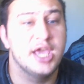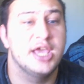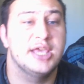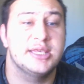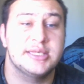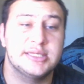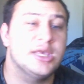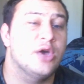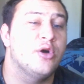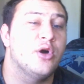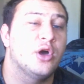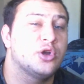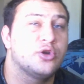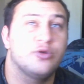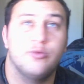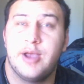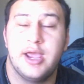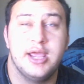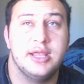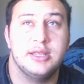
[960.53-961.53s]
He's still a
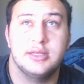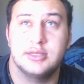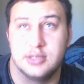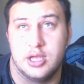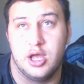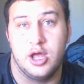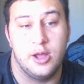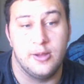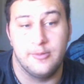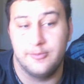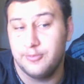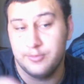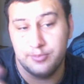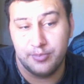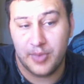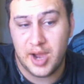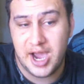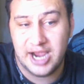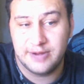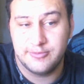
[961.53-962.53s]
great mind
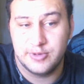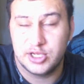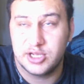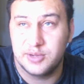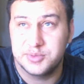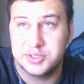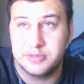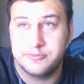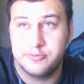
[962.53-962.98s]
when it comes to